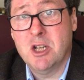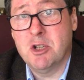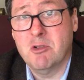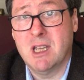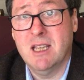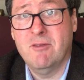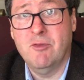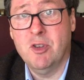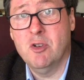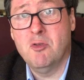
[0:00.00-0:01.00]
to
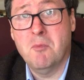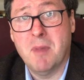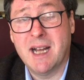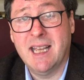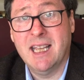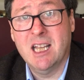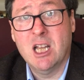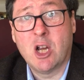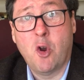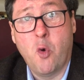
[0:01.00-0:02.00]
give you money
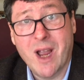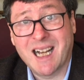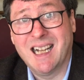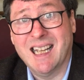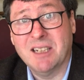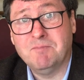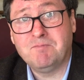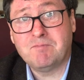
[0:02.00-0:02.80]
quickly.